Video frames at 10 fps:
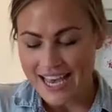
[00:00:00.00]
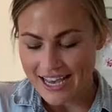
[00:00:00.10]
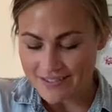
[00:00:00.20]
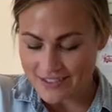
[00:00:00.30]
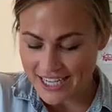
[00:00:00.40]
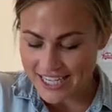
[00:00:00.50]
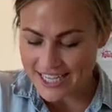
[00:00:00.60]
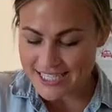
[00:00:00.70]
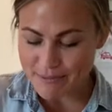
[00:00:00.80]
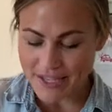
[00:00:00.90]
I've lined
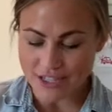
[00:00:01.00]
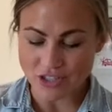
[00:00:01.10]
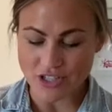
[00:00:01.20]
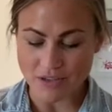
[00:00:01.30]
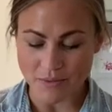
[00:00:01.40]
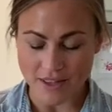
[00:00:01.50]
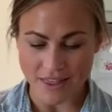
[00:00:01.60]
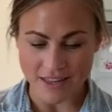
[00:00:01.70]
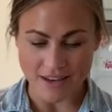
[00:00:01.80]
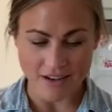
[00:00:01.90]
this baking sheet with
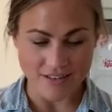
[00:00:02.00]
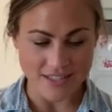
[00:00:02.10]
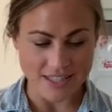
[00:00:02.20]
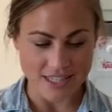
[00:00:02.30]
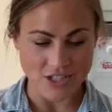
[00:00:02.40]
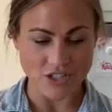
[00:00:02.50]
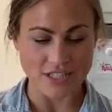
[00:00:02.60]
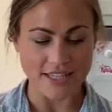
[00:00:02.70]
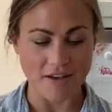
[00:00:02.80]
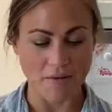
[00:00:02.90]
a non-stick sheet
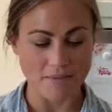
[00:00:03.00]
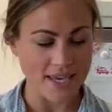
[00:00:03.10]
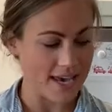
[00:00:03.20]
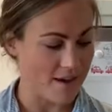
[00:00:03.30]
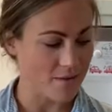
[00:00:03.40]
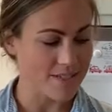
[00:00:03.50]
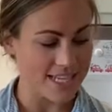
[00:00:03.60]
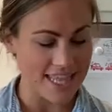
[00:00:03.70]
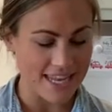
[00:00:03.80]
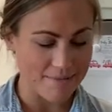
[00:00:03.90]
to help me out,
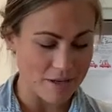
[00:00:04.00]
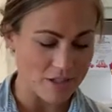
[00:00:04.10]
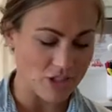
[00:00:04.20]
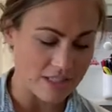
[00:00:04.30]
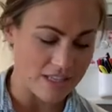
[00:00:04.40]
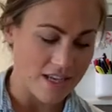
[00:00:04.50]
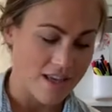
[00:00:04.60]
and then I'm gonna just